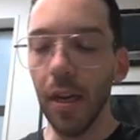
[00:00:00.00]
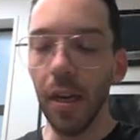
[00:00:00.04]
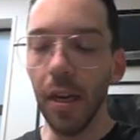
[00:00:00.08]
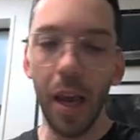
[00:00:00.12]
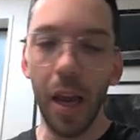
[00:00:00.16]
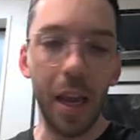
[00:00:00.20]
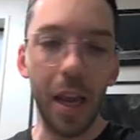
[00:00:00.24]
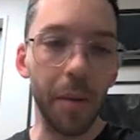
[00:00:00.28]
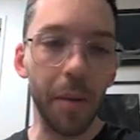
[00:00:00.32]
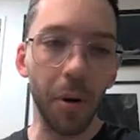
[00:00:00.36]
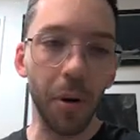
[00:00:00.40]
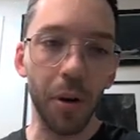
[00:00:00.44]

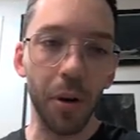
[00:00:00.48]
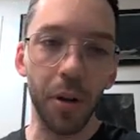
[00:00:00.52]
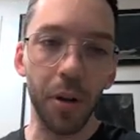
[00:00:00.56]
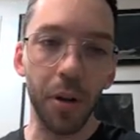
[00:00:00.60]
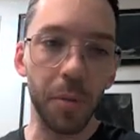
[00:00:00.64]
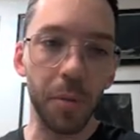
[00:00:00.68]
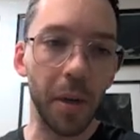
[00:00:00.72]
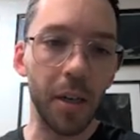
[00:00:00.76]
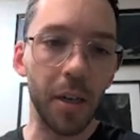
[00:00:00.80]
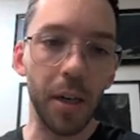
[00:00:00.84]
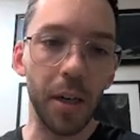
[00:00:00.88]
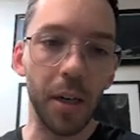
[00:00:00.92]
anybody who
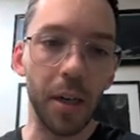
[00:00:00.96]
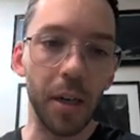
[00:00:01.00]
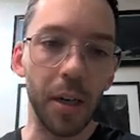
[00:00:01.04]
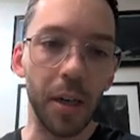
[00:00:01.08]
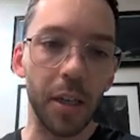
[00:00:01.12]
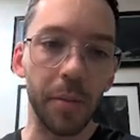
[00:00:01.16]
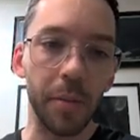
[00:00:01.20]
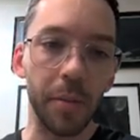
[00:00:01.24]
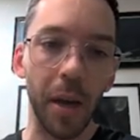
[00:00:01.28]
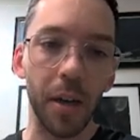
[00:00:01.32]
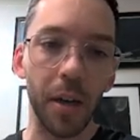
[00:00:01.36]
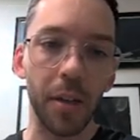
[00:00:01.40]
spent any
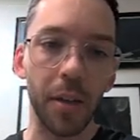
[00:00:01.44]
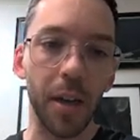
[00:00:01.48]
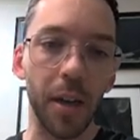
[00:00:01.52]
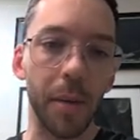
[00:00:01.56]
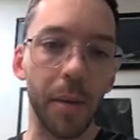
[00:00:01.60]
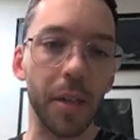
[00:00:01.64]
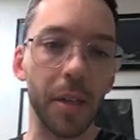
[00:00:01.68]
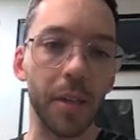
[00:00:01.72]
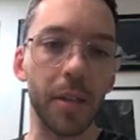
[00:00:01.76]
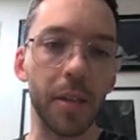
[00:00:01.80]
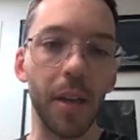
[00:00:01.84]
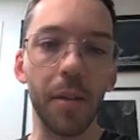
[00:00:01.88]
decent amount of time in the
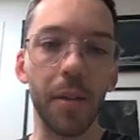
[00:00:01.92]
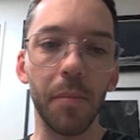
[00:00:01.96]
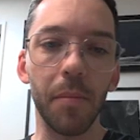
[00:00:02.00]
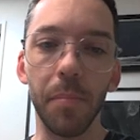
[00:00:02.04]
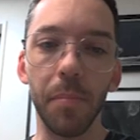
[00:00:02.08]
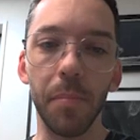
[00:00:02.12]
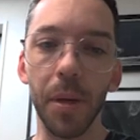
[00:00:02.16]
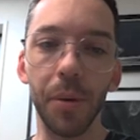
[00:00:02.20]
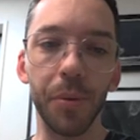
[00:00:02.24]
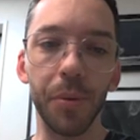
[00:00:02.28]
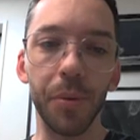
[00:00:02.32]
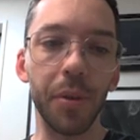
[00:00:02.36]
sun,
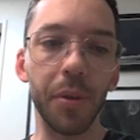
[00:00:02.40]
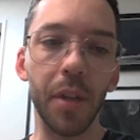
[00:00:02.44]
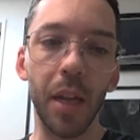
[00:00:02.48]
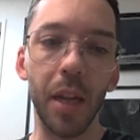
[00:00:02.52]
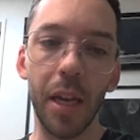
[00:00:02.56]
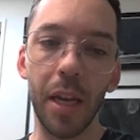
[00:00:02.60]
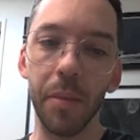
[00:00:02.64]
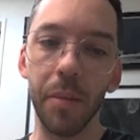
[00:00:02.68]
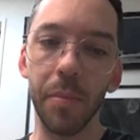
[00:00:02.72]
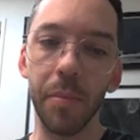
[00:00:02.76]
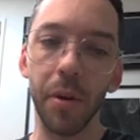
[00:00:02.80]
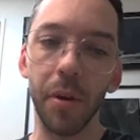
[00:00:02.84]
builders,
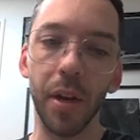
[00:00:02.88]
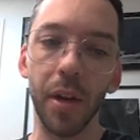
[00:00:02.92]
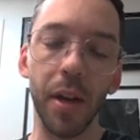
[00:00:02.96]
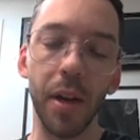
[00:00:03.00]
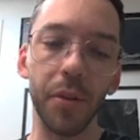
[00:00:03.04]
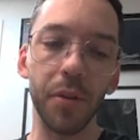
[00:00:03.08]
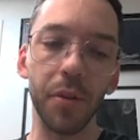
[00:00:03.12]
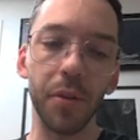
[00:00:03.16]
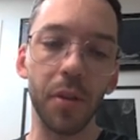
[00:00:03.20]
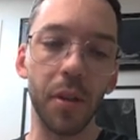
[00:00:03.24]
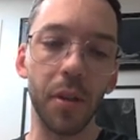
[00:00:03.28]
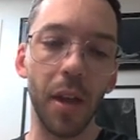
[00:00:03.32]
anybody
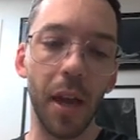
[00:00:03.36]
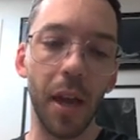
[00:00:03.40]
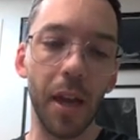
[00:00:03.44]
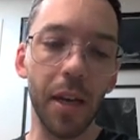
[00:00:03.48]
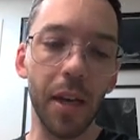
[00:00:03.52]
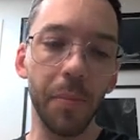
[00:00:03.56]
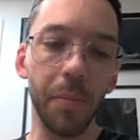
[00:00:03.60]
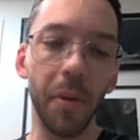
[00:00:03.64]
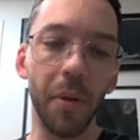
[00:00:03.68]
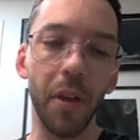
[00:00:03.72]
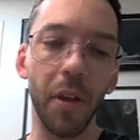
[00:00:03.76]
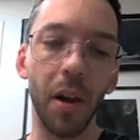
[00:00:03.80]
else, they end
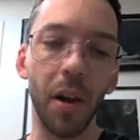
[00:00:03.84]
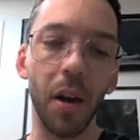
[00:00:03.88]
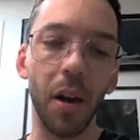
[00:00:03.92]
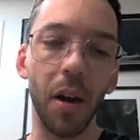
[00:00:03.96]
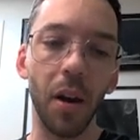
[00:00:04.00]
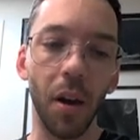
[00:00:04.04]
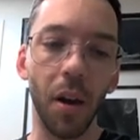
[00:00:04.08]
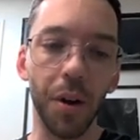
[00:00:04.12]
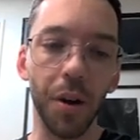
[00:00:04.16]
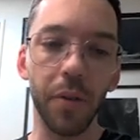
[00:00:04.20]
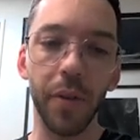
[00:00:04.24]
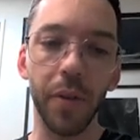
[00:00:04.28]
up with a
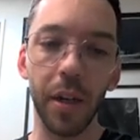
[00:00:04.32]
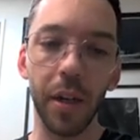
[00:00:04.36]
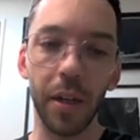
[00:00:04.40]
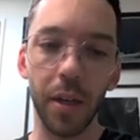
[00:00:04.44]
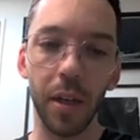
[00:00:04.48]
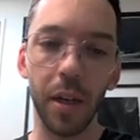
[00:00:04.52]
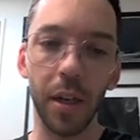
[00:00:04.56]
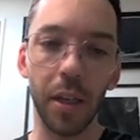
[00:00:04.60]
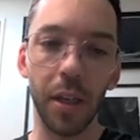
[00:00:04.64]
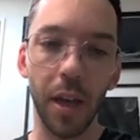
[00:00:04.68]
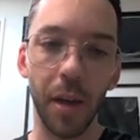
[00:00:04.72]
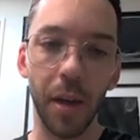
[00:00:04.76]
lot of
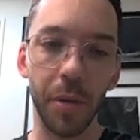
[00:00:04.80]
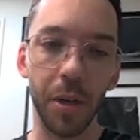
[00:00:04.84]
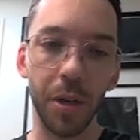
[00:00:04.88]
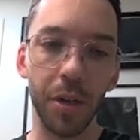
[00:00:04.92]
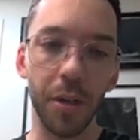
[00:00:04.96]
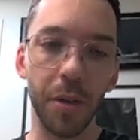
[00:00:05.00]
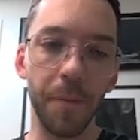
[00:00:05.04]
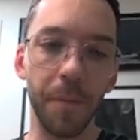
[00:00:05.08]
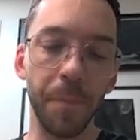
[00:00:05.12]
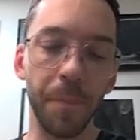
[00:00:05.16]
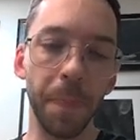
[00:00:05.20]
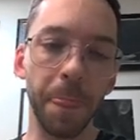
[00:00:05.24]
actinic damage.